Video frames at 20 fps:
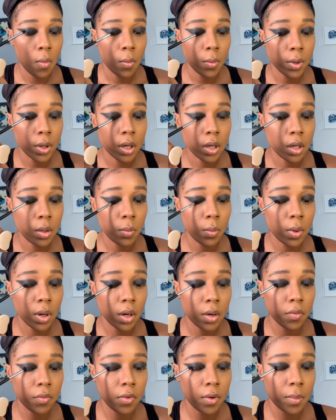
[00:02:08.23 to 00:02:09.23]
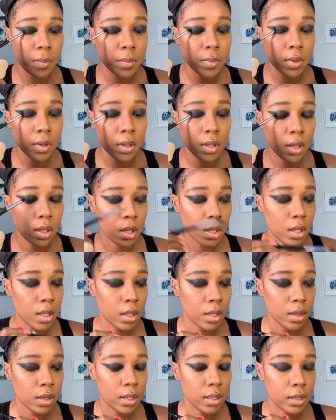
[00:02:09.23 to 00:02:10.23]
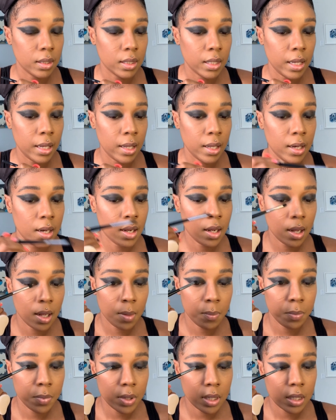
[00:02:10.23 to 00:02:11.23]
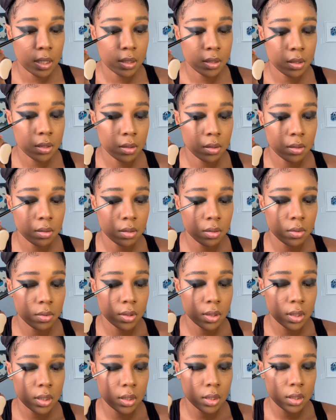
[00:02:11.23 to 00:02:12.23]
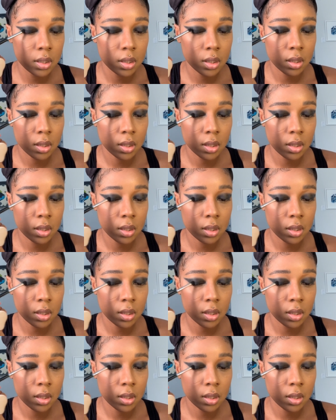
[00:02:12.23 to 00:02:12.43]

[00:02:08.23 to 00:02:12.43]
We're gonna work from the lid up into the crease.